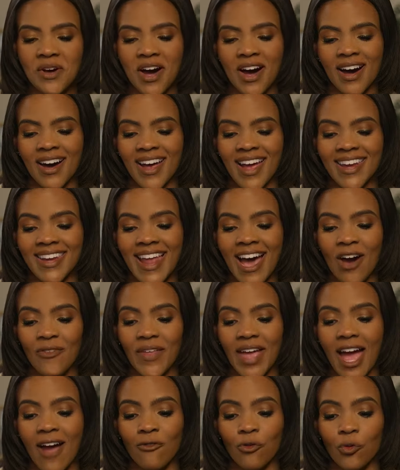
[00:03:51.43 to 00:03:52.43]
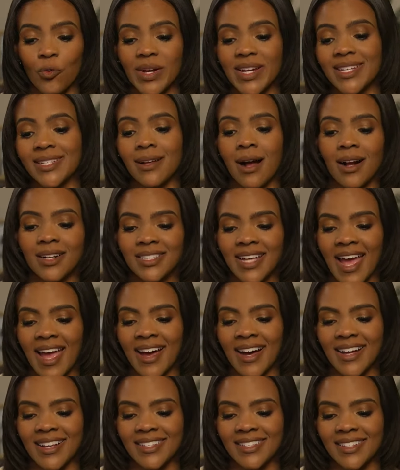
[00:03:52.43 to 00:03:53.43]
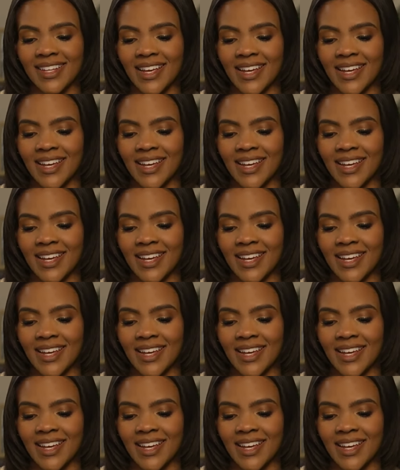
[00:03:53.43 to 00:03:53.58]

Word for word: Uh, and now they have restocked Chaos